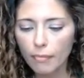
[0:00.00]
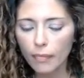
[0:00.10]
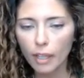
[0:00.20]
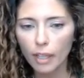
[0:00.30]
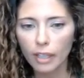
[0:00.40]

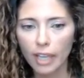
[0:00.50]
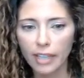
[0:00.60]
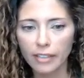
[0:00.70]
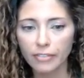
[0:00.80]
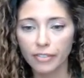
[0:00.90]
A lot
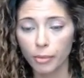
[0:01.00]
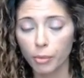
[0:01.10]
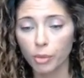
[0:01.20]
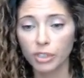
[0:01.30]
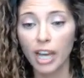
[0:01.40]
of the
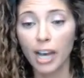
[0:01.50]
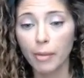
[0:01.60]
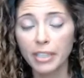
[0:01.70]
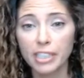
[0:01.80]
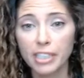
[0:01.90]
most common
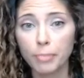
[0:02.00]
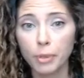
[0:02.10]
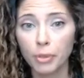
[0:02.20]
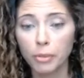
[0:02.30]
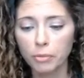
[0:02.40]
is
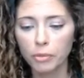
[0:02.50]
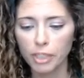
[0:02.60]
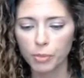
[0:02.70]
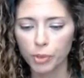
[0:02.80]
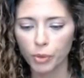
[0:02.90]
sputum,
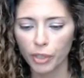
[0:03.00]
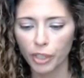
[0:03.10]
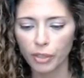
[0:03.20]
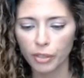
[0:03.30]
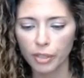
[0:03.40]
respiratory
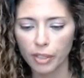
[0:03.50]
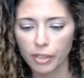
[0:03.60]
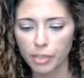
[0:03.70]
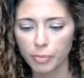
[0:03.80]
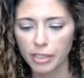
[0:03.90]

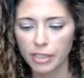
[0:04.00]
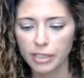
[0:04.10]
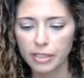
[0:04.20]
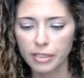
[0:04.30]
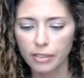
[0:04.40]

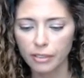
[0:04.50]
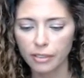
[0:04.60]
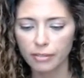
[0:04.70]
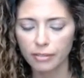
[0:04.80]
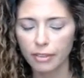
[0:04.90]
species, or
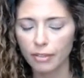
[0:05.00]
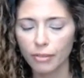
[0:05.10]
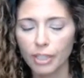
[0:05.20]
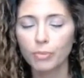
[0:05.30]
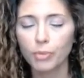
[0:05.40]

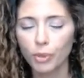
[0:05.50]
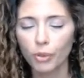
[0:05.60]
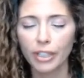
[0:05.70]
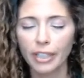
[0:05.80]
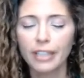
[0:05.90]

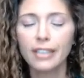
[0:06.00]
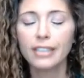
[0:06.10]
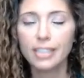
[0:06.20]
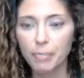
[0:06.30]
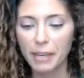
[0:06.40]
respiratory
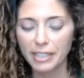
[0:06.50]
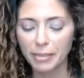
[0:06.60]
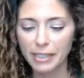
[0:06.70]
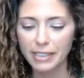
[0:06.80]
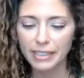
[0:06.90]

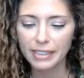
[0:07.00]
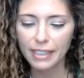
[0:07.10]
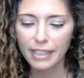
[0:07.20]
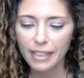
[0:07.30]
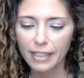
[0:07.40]
specimens.
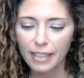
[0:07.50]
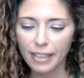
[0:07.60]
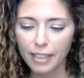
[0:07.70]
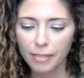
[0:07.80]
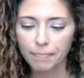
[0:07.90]

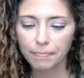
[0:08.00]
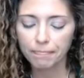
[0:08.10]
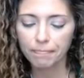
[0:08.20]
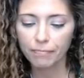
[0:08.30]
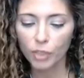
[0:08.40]

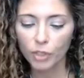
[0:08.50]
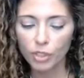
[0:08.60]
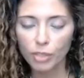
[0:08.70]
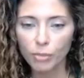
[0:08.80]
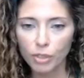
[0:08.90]
Those are the
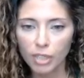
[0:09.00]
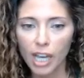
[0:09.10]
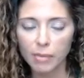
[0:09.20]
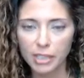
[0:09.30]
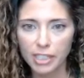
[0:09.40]
most
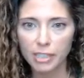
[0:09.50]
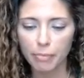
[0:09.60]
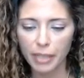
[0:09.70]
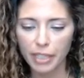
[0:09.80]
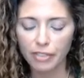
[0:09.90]
common
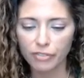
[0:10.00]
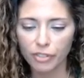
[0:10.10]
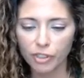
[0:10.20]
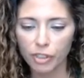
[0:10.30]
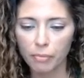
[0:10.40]
submitted
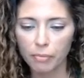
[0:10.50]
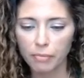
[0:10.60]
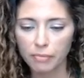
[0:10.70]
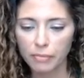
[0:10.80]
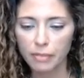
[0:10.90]
for
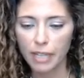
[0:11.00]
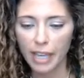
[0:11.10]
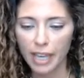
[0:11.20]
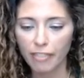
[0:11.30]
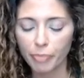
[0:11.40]

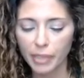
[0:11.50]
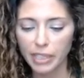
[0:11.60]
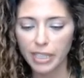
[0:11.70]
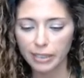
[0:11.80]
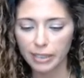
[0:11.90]
AFB
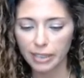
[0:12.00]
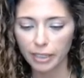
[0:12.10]
testing.